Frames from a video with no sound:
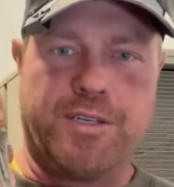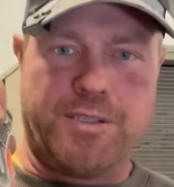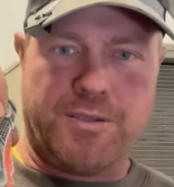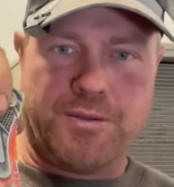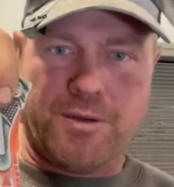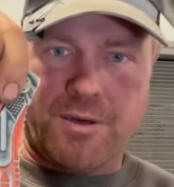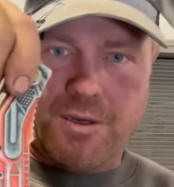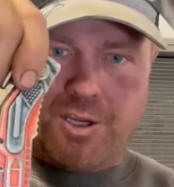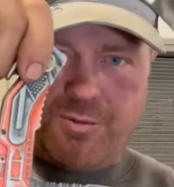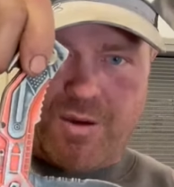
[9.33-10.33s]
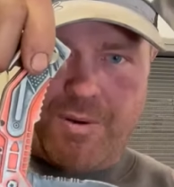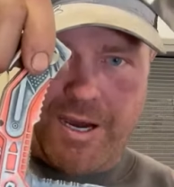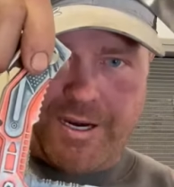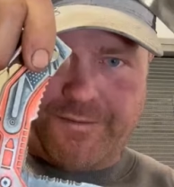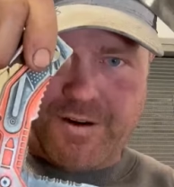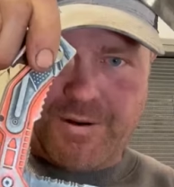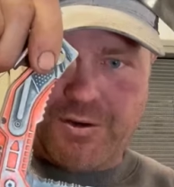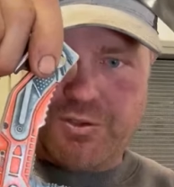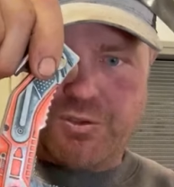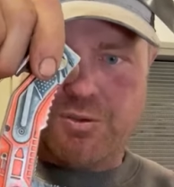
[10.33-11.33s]
It's in my pocket for
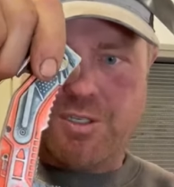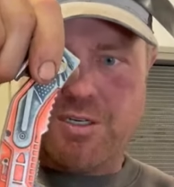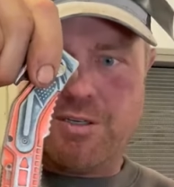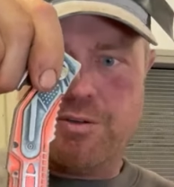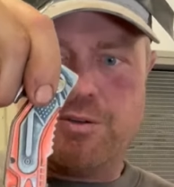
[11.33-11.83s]
about 2 years.